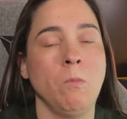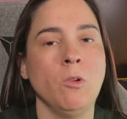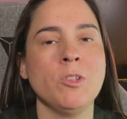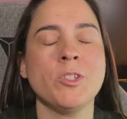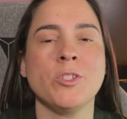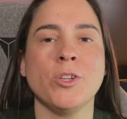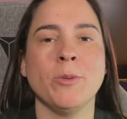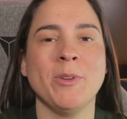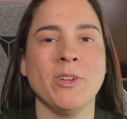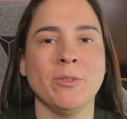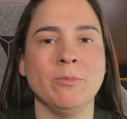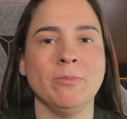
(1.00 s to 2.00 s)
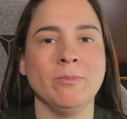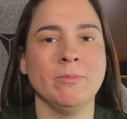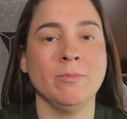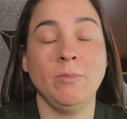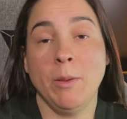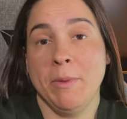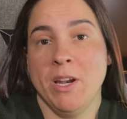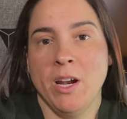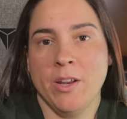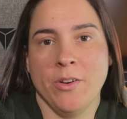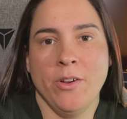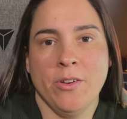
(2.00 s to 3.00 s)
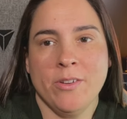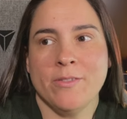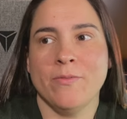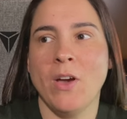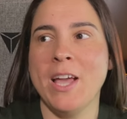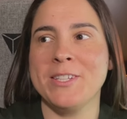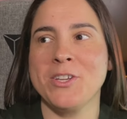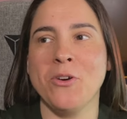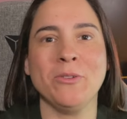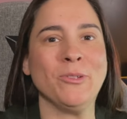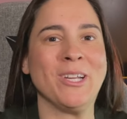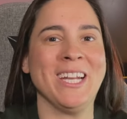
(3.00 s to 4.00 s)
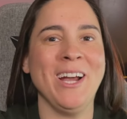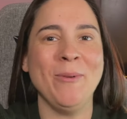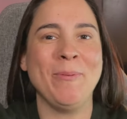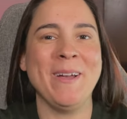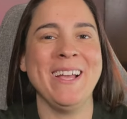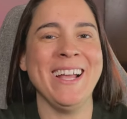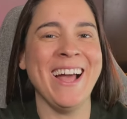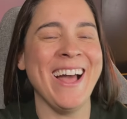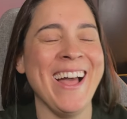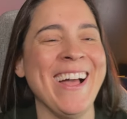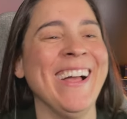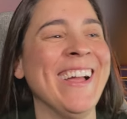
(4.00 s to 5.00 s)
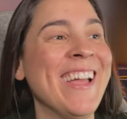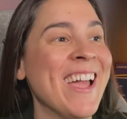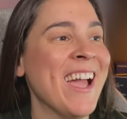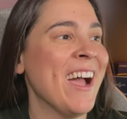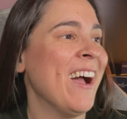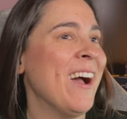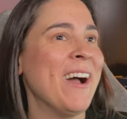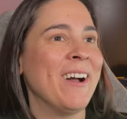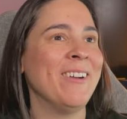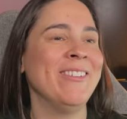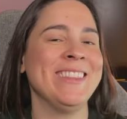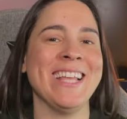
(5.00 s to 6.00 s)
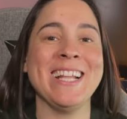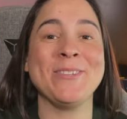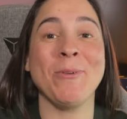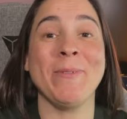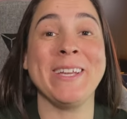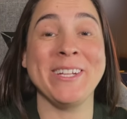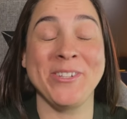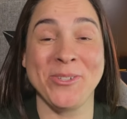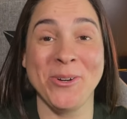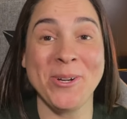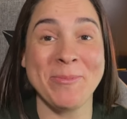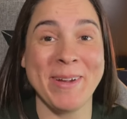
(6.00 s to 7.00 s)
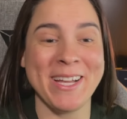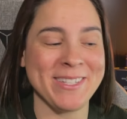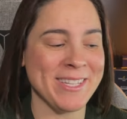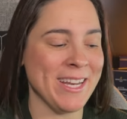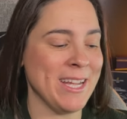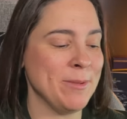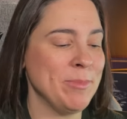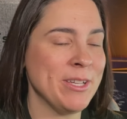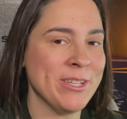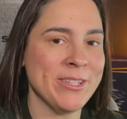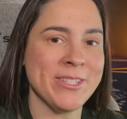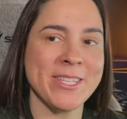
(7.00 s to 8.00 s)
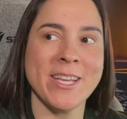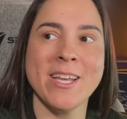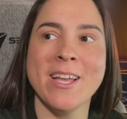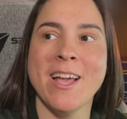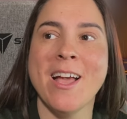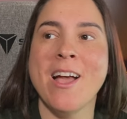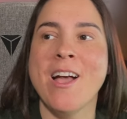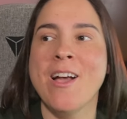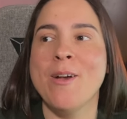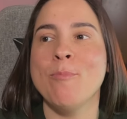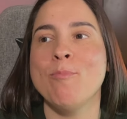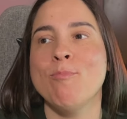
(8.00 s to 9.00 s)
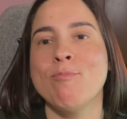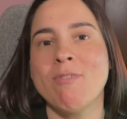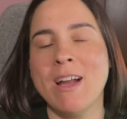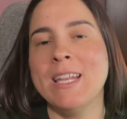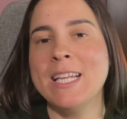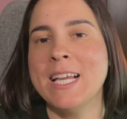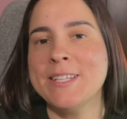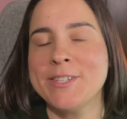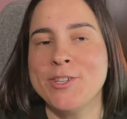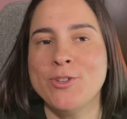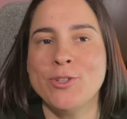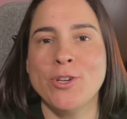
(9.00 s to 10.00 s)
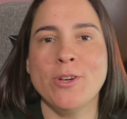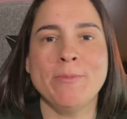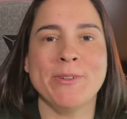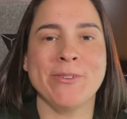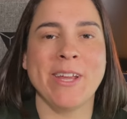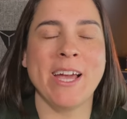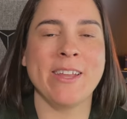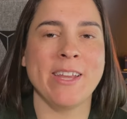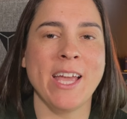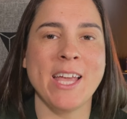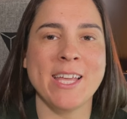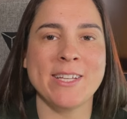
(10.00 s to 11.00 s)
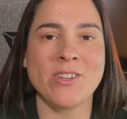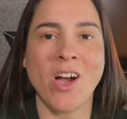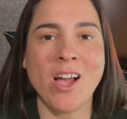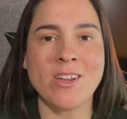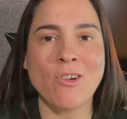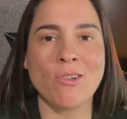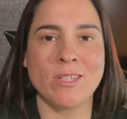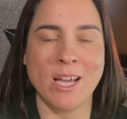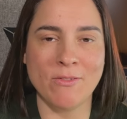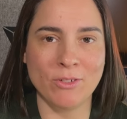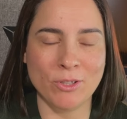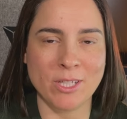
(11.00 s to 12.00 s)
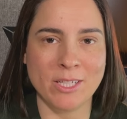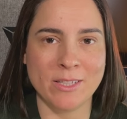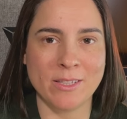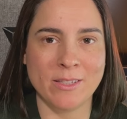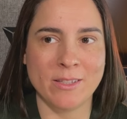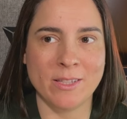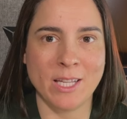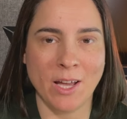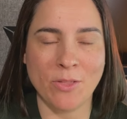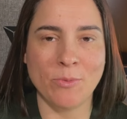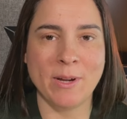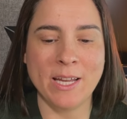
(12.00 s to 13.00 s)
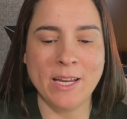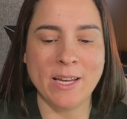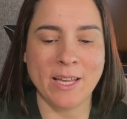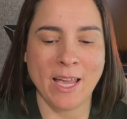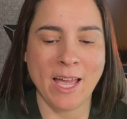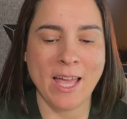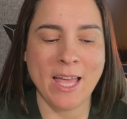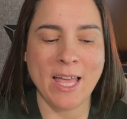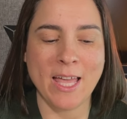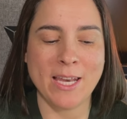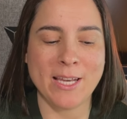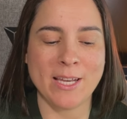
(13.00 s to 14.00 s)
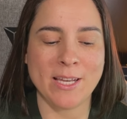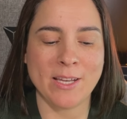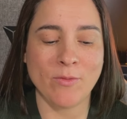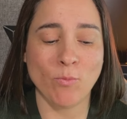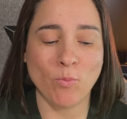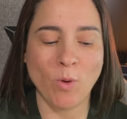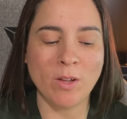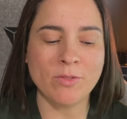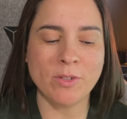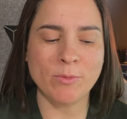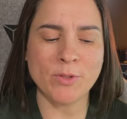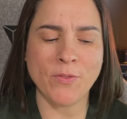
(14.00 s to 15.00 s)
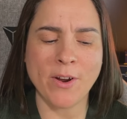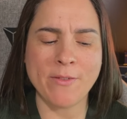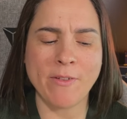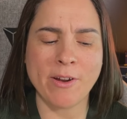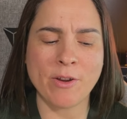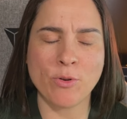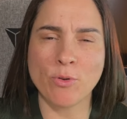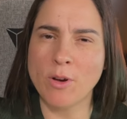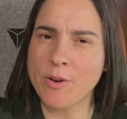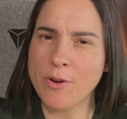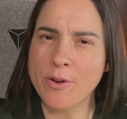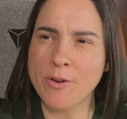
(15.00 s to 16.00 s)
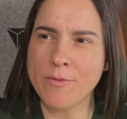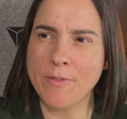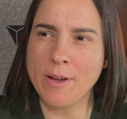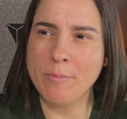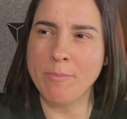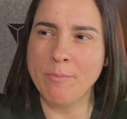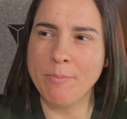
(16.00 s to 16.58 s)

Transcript: What's a tourbillon? I mean, I don't know. I had to go and look it up. but that's what we're going to talk about today, because Breitling has a new tourbillon out, and I got to have a look at it the other week. And whilst it was very, very cool, I don't know if I'd